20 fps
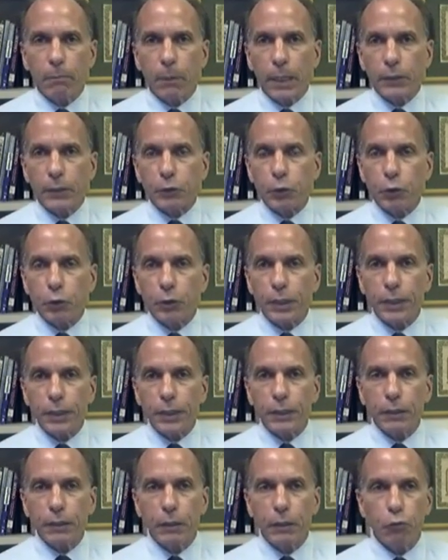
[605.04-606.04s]
by
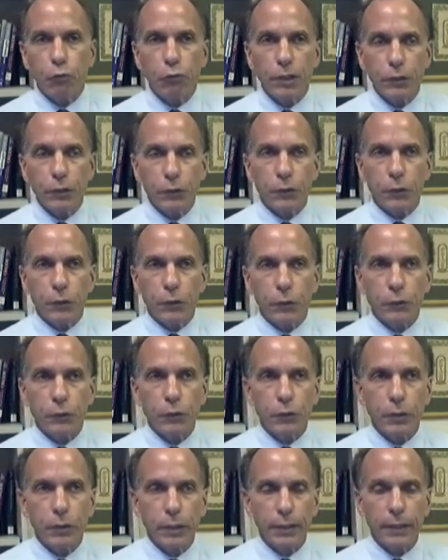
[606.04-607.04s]
joining
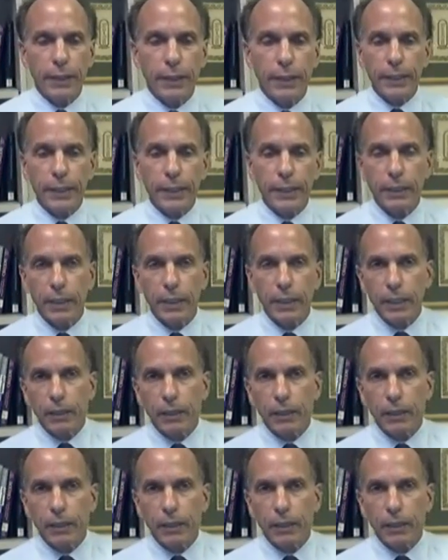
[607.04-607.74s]
research, the